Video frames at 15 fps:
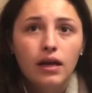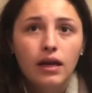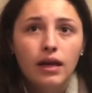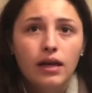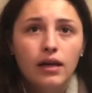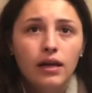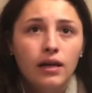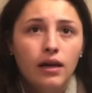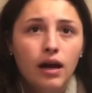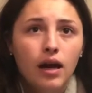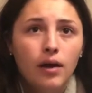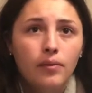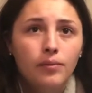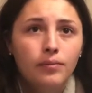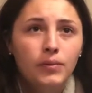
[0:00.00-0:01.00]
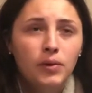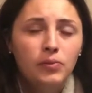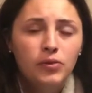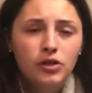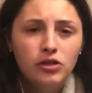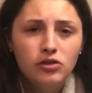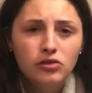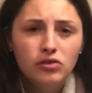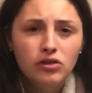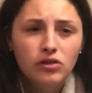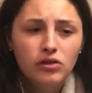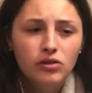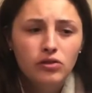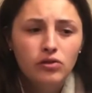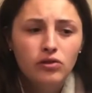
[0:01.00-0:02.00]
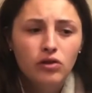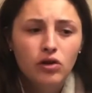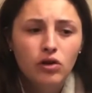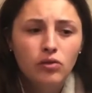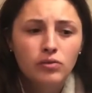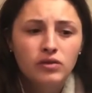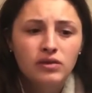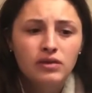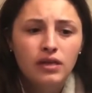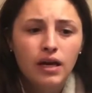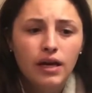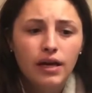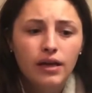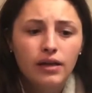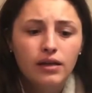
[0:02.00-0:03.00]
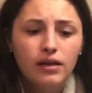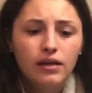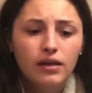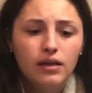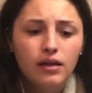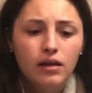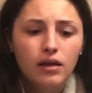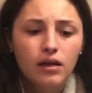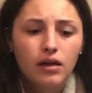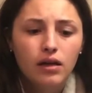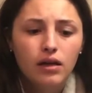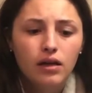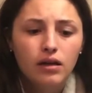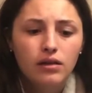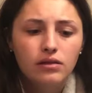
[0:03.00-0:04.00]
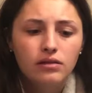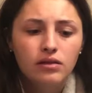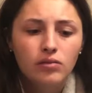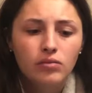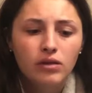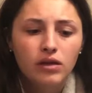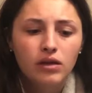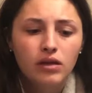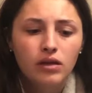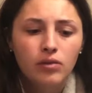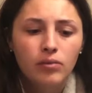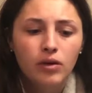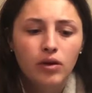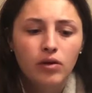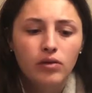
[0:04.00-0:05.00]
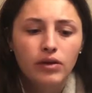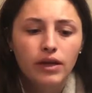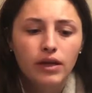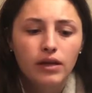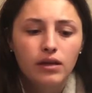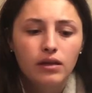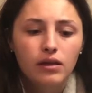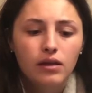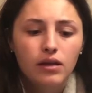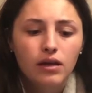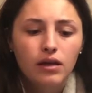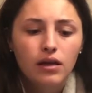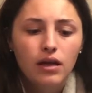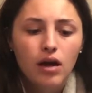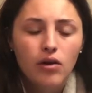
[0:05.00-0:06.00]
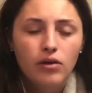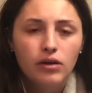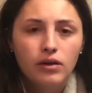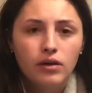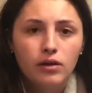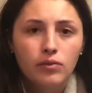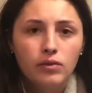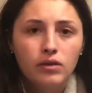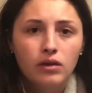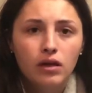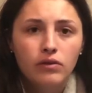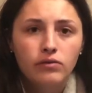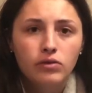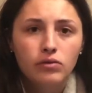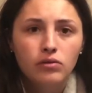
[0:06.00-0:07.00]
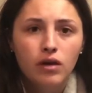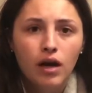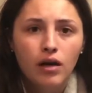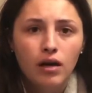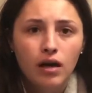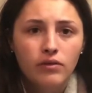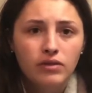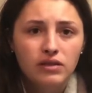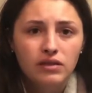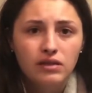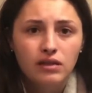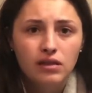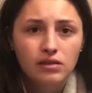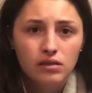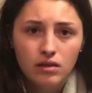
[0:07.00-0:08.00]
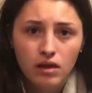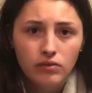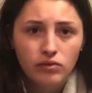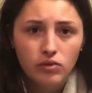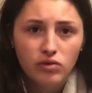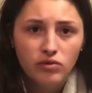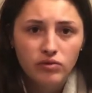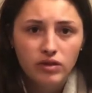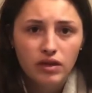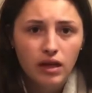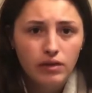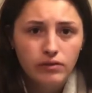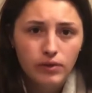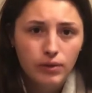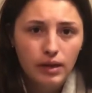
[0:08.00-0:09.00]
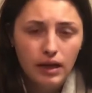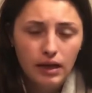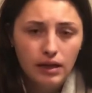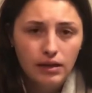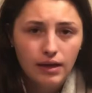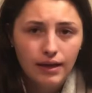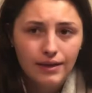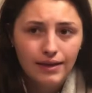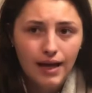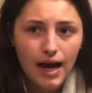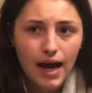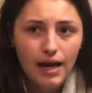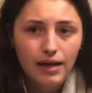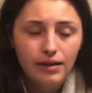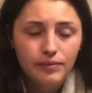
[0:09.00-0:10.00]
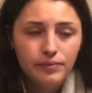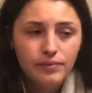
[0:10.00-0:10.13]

And I'm pretty sure another girl was like something about like, how can anyone love you? God obviously doesn't love you if he gave you a hand like that.